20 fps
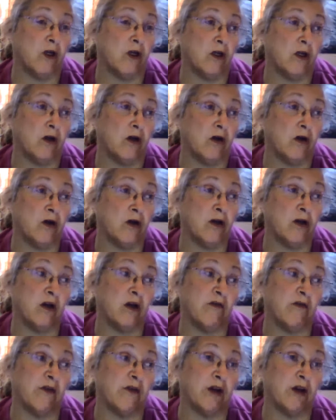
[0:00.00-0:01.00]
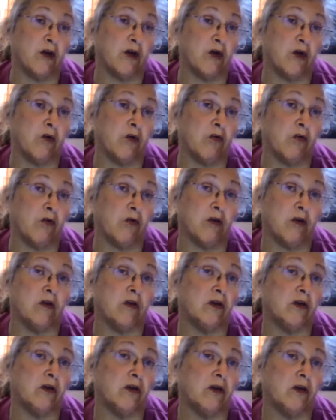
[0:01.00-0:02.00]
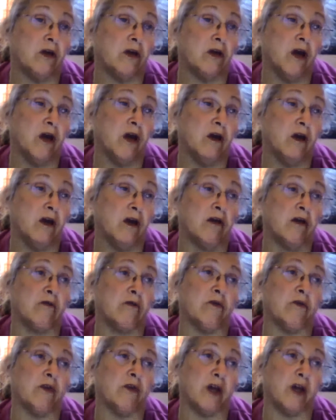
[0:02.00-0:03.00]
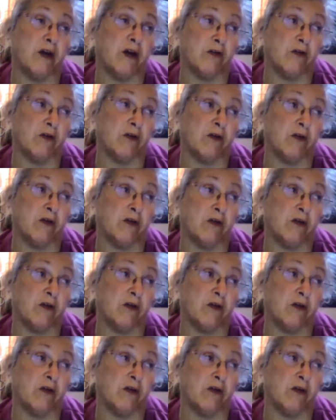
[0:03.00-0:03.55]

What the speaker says: is hard enough and cold enough without